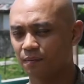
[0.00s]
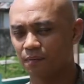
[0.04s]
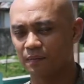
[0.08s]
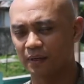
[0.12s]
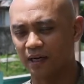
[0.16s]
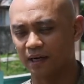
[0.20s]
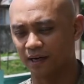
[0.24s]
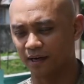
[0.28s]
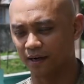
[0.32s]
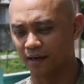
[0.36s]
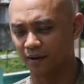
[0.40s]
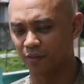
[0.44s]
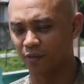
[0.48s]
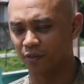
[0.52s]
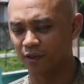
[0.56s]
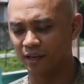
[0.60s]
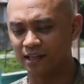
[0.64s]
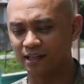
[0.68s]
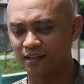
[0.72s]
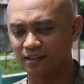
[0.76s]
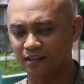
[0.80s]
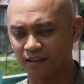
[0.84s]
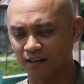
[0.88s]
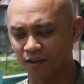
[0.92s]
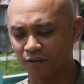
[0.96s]
Uh,
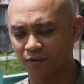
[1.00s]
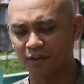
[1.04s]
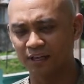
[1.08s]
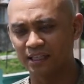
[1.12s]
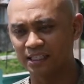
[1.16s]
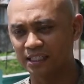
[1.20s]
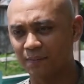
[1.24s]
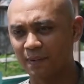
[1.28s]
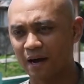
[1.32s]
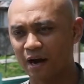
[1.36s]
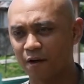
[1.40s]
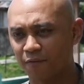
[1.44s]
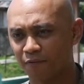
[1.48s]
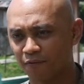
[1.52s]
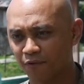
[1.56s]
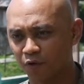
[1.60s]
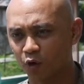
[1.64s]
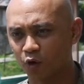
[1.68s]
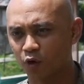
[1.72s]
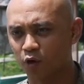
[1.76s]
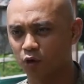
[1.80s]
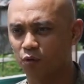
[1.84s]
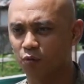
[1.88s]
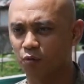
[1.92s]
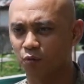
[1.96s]
think, little things about
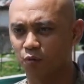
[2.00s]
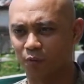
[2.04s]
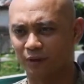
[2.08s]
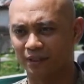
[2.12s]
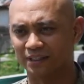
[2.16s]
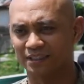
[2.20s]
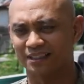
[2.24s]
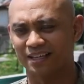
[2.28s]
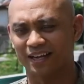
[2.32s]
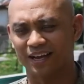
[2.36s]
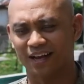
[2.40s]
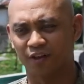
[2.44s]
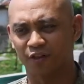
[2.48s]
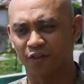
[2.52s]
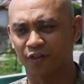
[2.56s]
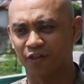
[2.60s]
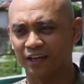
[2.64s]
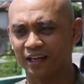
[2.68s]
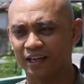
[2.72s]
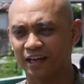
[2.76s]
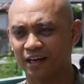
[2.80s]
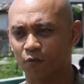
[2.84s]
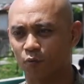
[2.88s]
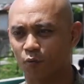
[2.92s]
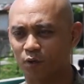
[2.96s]
food, what's
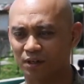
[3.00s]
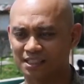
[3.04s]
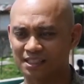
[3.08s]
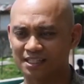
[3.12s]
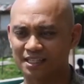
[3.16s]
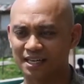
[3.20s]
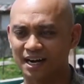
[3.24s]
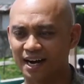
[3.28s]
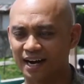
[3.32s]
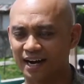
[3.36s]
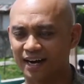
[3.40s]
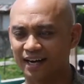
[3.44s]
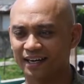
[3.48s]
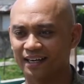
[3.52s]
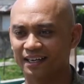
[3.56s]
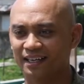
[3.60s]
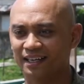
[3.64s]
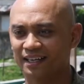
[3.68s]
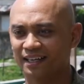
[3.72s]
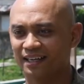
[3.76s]
healthy and what's not.